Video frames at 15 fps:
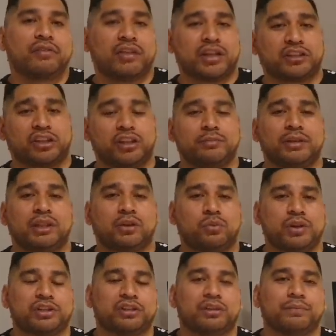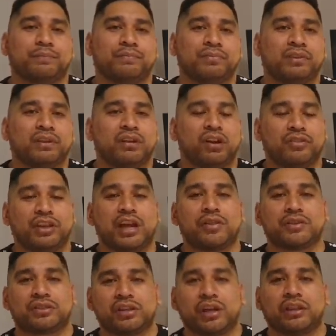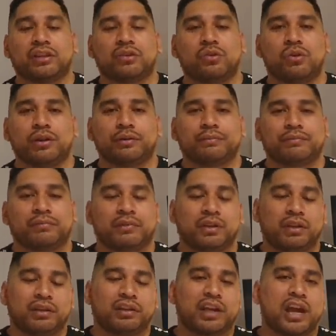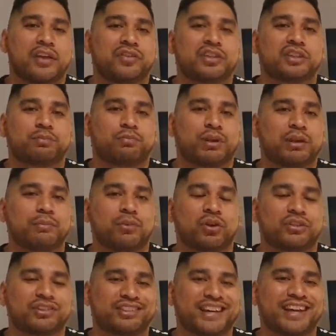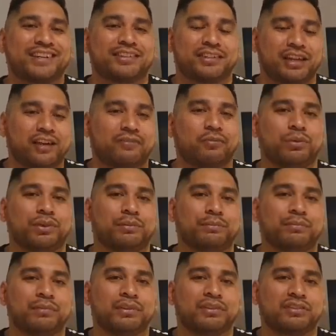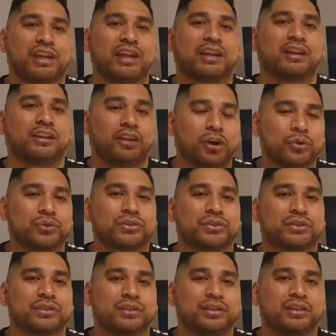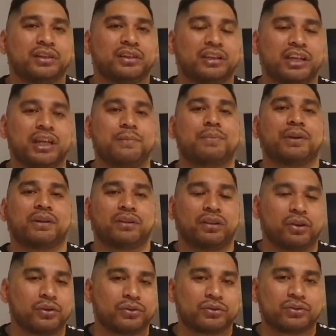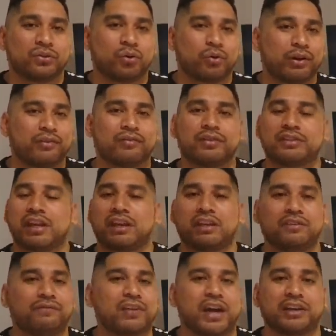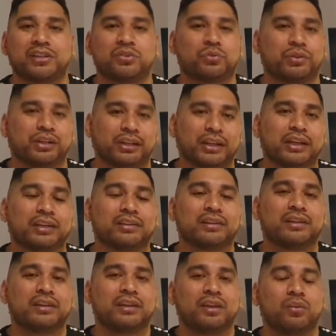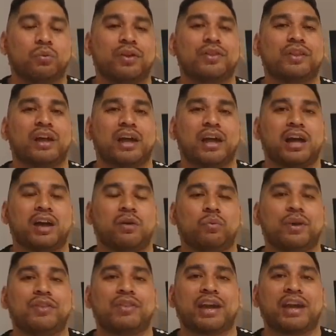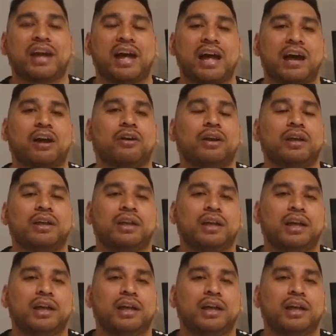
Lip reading: That's going to be the question. On the other side of the coin, can the Springboks stay tough with them, stay close, keep it close, or even take an advantage with a lead when they are